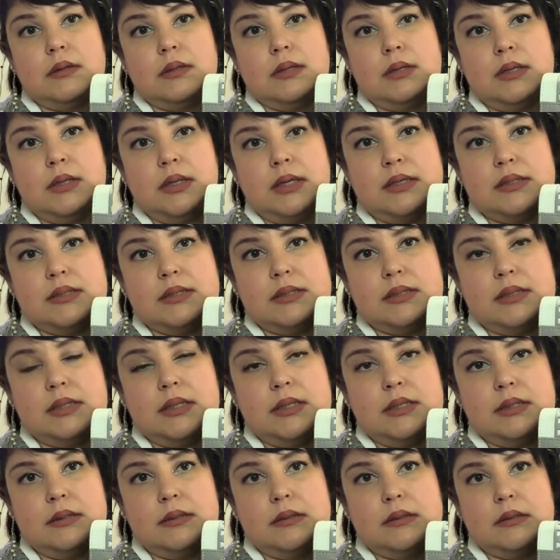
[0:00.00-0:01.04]
it has
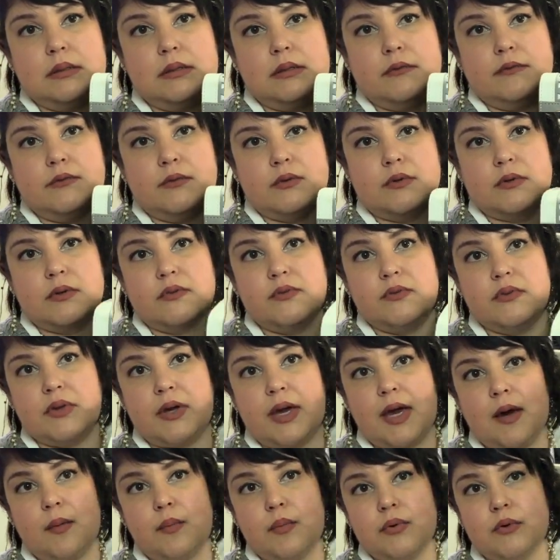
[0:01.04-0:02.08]
seen the floor of the
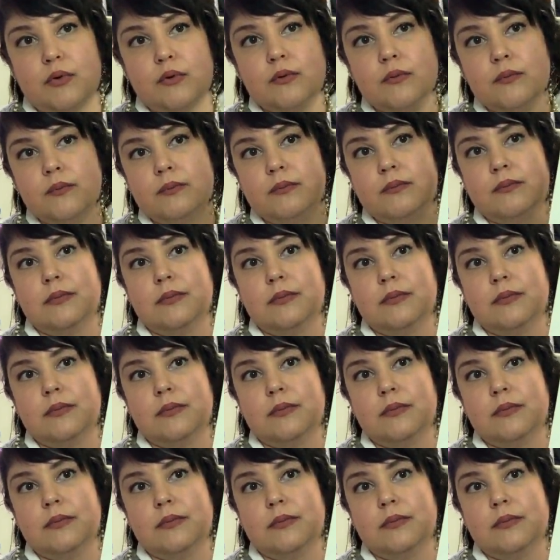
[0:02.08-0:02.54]
Capitol.